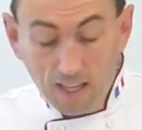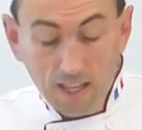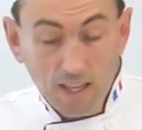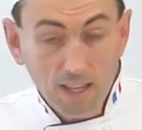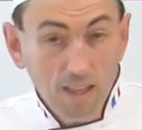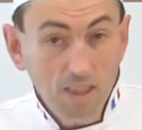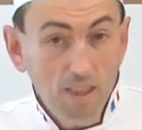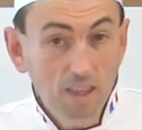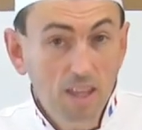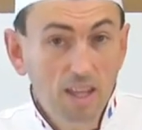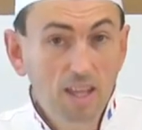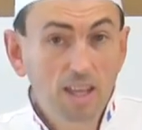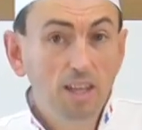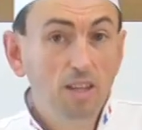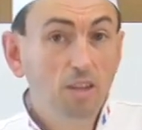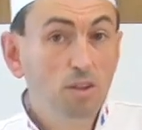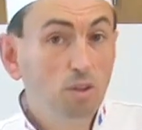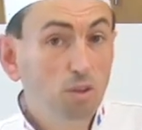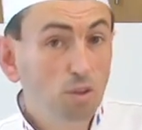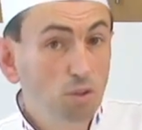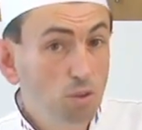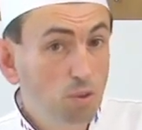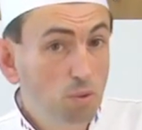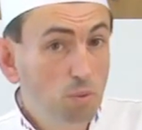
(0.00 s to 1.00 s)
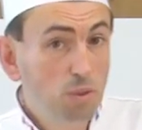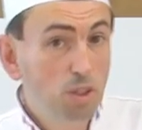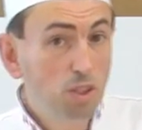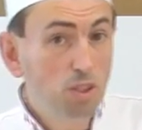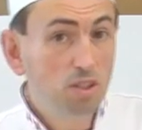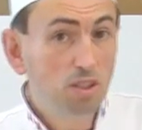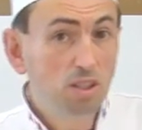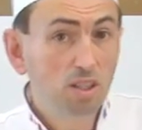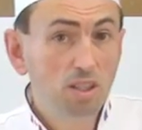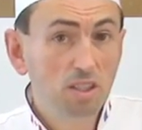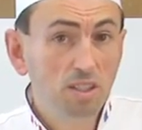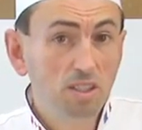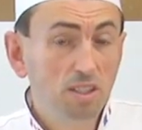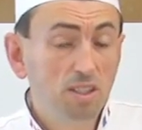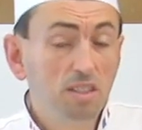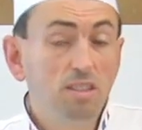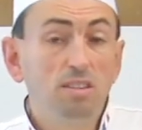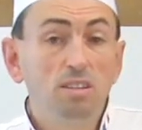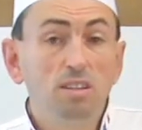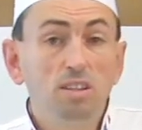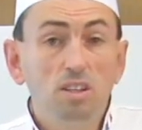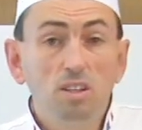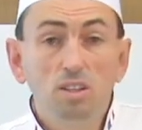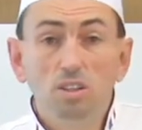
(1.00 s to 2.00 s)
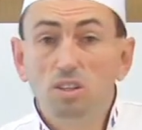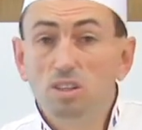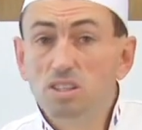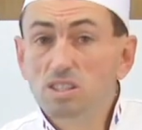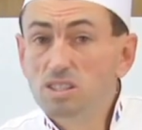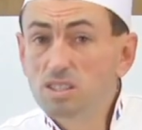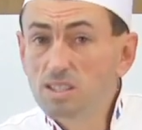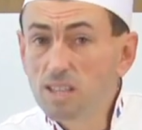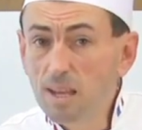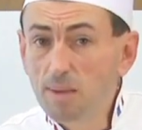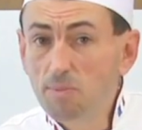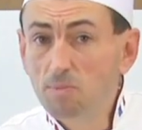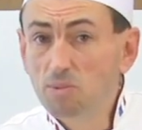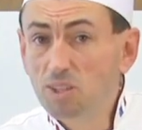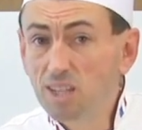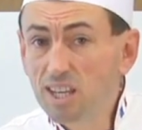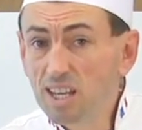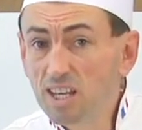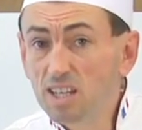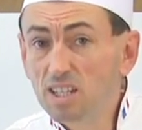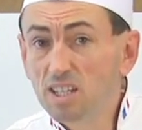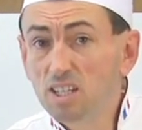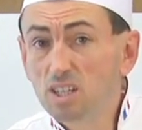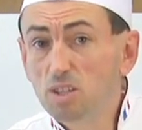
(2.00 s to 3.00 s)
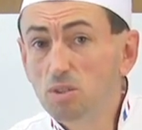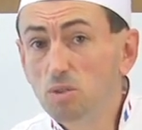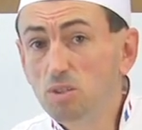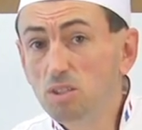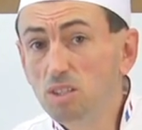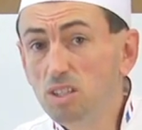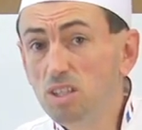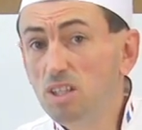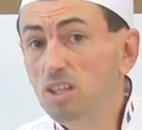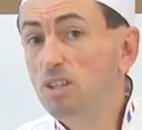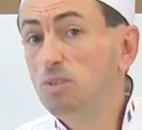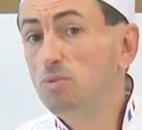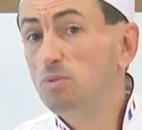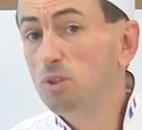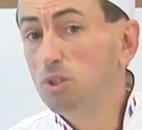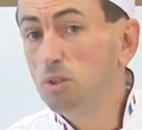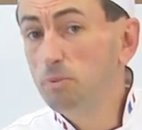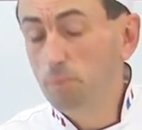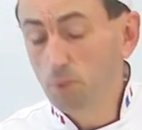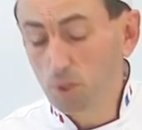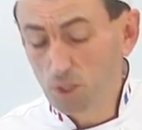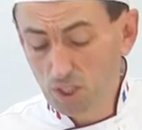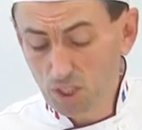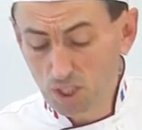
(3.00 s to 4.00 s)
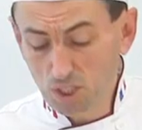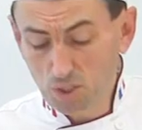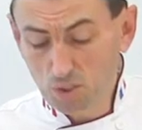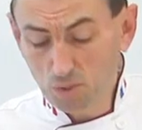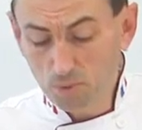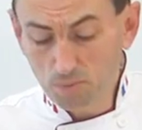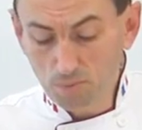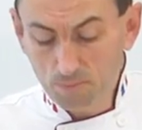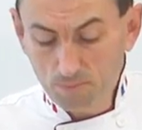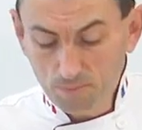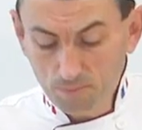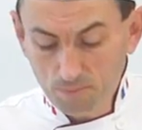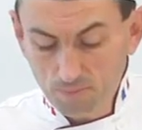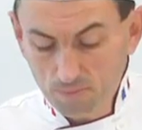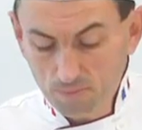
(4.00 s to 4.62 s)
and then you will turn it the same technique you did for the potato.